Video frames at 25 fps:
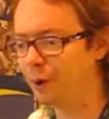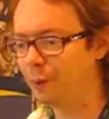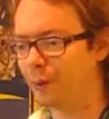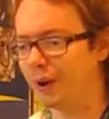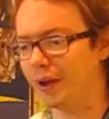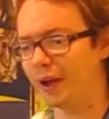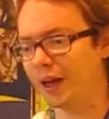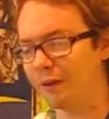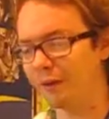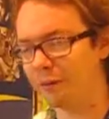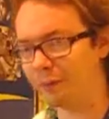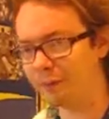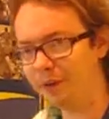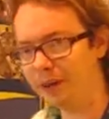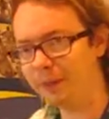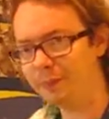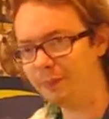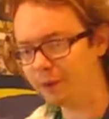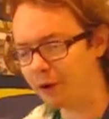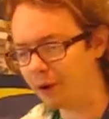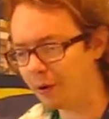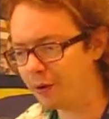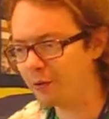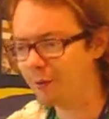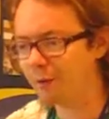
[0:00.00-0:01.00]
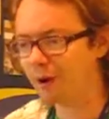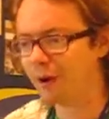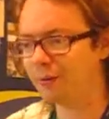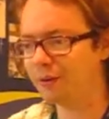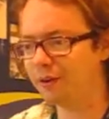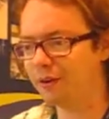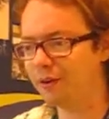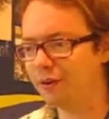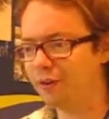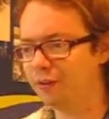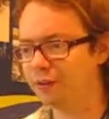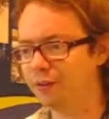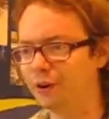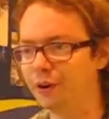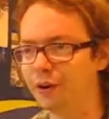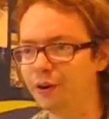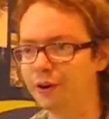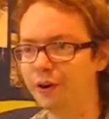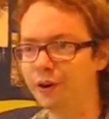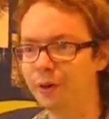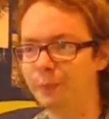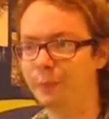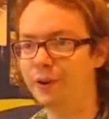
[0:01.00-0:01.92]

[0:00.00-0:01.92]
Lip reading: where you have a beam going around in a circle,